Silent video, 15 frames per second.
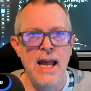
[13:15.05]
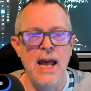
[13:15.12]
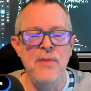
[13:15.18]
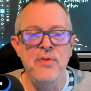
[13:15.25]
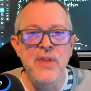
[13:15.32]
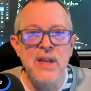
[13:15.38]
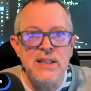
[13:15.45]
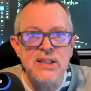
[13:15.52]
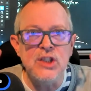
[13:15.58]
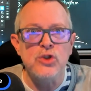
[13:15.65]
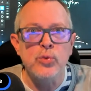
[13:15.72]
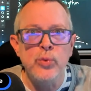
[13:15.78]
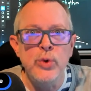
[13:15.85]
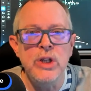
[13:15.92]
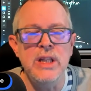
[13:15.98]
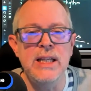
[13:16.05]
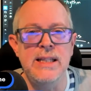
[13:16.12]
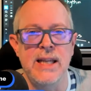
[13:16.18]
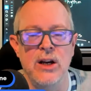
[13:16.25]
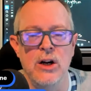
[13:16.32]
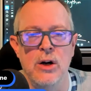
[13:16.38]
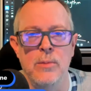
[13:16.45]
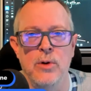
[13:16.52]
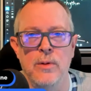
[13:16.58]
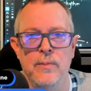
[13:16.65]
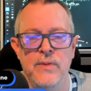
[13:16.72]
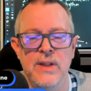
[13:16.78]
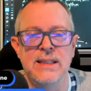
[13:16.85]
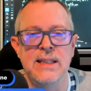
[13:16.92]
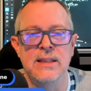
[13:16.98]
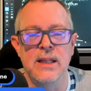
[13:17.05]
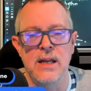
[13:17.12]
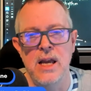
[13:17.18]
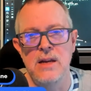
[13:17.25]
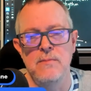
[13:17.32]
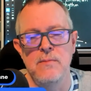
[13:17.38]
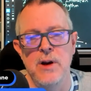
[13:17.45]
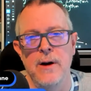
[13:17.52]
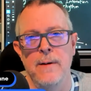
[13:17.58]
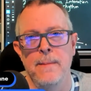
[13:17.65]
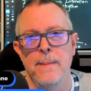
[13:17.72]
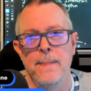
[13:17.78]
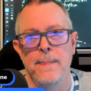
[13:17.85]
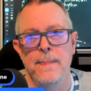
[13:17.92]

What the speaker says: And this is really terrible. This is a nightmare.